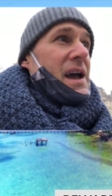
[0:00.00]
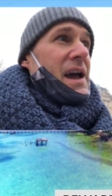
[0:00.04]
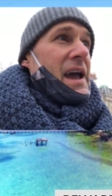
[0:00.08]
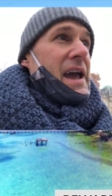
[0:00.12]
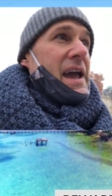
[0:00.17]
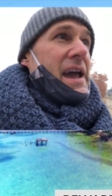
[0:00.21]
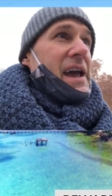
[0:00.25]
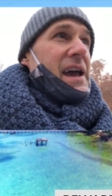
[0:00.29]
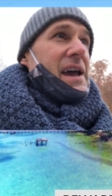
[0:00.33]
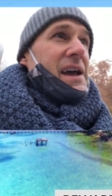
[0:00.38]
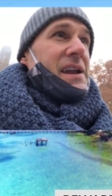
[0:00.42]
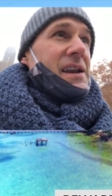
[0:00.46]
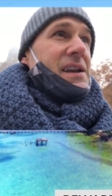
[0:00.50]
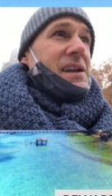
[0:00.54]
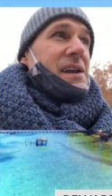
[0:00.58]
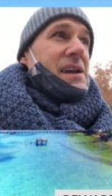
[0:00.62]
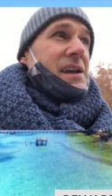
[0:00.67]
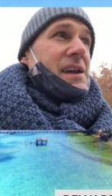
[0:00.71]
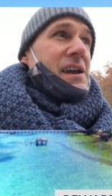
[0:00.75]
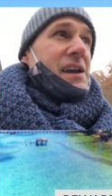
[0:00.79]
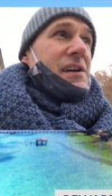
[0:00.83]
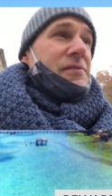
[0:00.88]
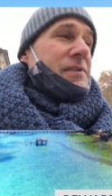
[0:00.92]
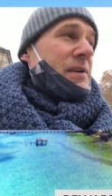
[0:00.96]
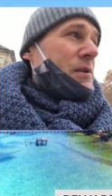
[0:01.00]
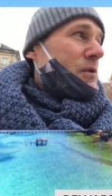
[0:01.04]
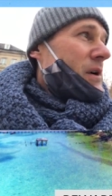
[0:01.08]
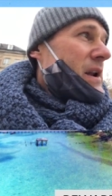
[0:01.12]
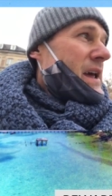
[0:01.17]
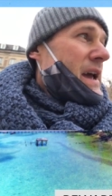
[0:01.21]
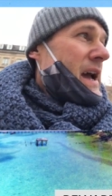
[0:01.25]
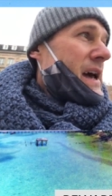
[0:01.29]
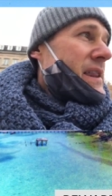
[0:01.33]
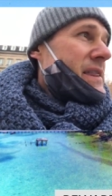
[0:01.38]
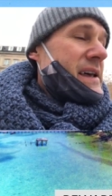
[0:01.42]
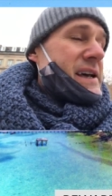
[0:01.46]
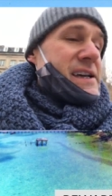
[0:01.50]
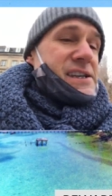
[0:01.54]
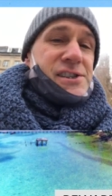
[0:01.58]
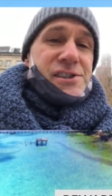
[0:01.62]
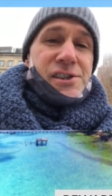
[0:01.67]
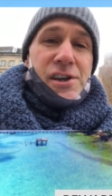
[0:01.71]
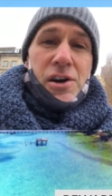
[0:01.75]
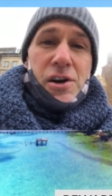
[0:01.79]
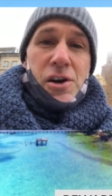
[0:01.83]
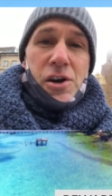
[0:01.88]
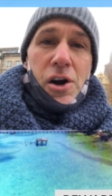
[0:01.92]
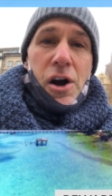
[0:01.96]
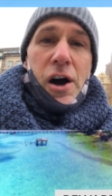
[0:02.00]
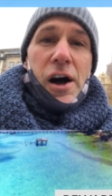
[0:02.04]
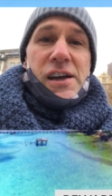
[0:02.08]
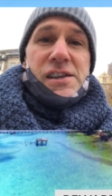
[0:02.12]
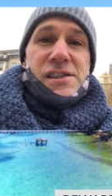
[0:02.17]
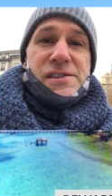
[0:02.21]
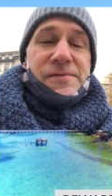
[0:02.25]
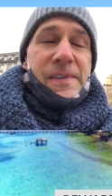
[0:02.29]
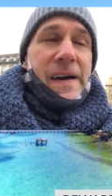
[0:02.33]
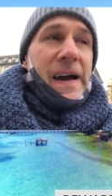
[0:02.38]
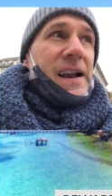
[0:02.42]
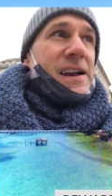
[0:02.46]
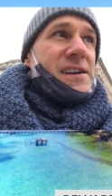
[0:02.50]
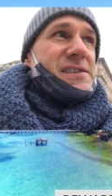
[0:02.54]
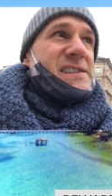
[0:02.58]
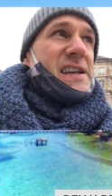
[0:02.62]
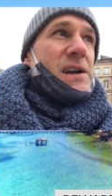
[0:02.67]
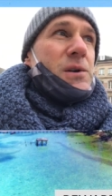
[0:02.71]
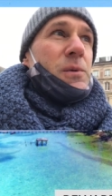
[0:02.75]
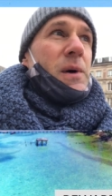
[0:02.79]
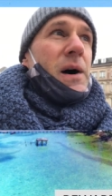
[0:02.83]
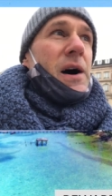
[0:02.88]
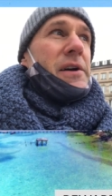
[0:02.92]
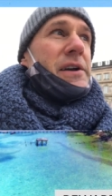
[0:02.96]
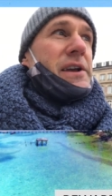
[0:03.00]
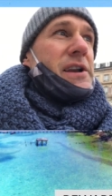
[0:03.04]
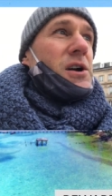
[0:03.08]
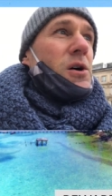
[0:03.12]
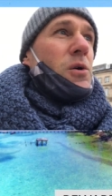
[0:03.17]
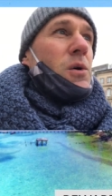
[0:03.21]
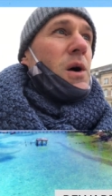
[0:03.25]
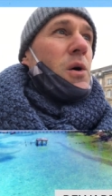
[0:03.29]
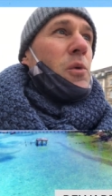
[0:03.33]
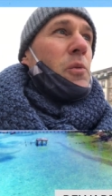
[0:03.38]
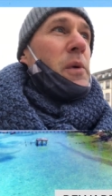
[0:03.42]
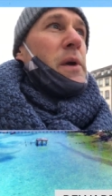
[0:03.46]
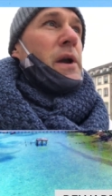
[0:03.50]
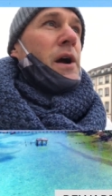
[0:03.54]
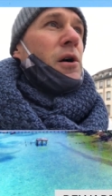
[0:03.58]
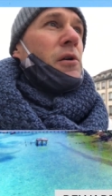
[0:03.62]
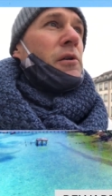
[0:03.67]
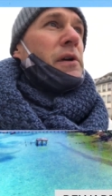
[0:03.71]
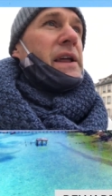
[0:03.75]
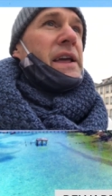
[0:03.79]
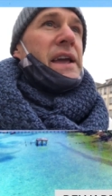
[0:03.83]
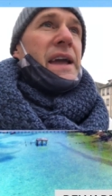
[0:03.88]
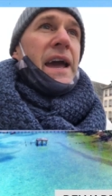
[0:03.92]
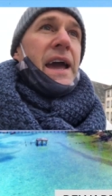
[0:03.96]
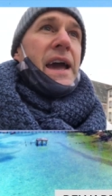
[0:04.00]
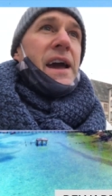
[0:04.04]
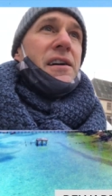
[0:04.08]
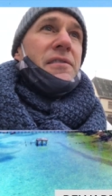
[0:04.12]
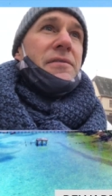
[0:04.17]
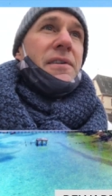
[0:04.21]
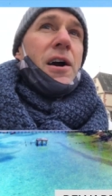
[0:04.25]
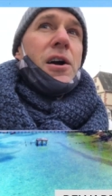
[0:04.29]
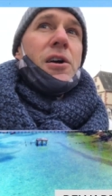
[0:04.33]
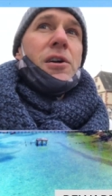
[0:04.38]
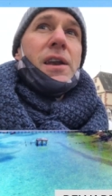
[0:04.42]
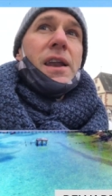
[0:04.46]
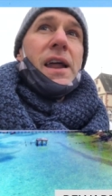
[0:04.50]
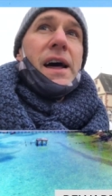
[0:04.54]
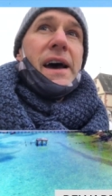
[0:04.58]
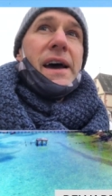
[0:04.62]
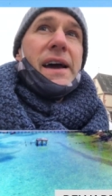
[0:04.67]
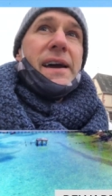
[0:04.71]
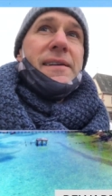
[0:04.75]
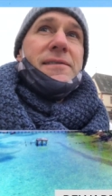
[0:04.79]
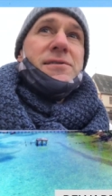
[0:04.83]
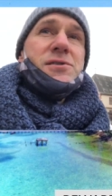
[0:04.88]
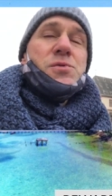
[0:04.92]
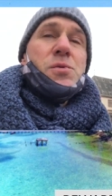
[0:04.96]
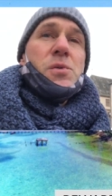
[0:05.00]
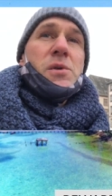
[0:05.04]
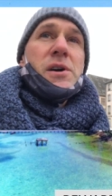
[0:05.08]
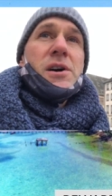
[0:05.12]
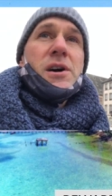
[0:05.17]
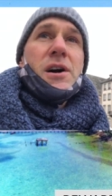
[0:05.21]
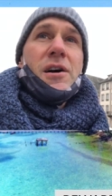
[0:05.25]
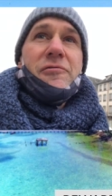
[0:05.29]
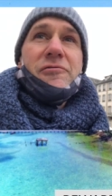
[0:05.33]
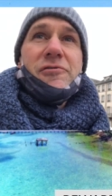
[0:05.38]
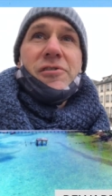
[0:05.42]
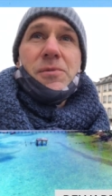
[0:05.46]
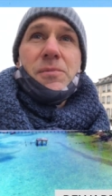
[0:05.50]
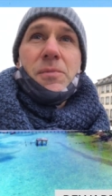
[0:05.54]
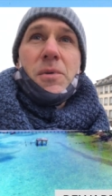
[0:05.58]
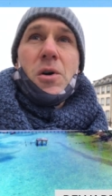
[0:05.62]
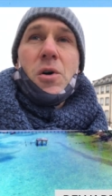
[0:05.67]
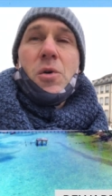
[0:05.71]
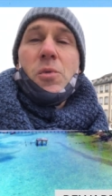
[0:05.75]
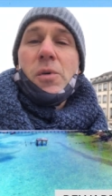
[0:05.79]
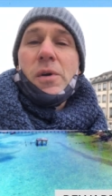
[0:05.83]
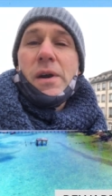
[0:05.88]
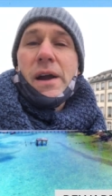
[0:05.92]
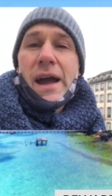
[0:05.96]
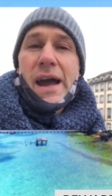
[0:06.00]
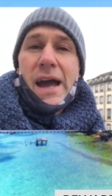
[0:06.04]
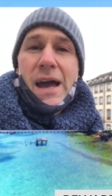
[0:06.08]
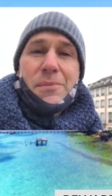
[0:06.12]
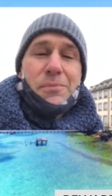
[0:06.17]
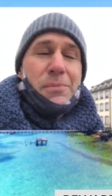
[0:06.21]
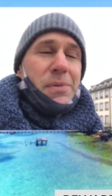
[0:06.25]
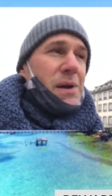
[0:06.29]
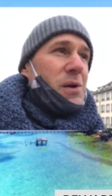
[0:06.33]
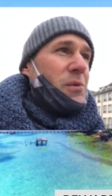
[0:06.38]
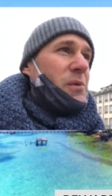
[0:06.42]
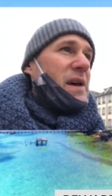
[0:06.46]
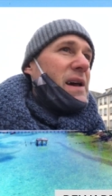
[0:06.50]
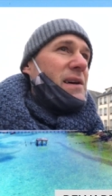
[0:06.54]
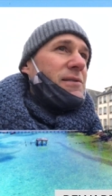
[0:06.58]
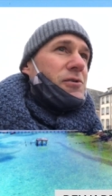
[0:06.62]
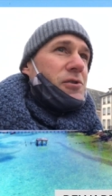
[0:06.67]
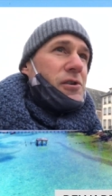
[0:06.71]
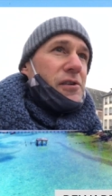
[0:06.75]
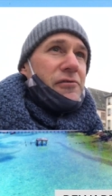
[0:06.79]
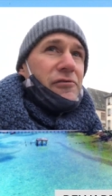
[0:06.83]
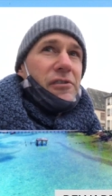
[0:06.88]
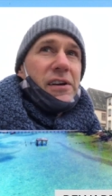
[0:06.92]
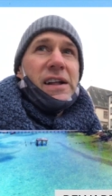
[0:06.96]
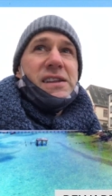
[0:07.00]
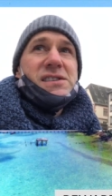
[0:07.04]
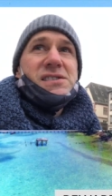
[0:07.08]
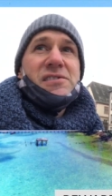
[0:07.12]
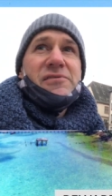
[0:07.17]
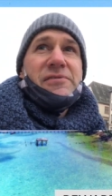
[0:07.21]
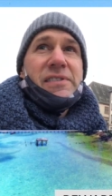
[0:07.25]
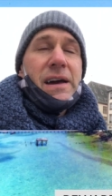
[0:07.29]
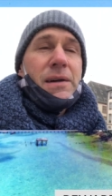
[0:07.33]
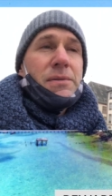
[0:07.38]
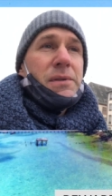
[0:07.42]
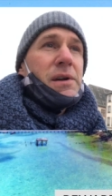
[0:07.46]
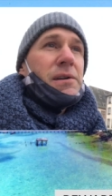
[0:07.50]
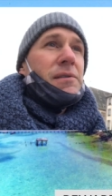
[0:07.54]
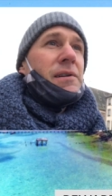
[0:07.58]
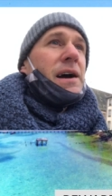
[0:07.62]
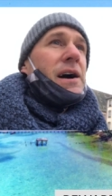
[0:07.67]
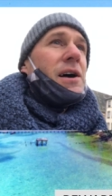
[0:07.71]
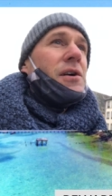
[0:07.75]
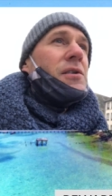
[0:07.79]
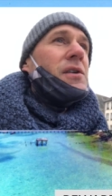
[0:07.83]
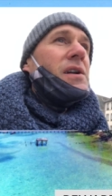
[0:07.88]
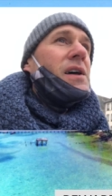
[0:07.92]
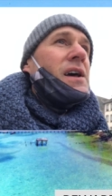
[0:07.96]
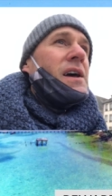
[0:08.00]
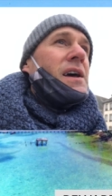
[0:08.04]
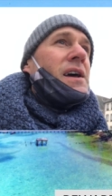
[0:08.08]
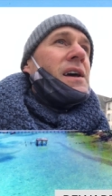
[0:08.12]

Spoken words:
And if I would have had that sunk cost fallacy, well, you know what? We already have our lives. We're comfortable. We're happy. We have good friends and family around.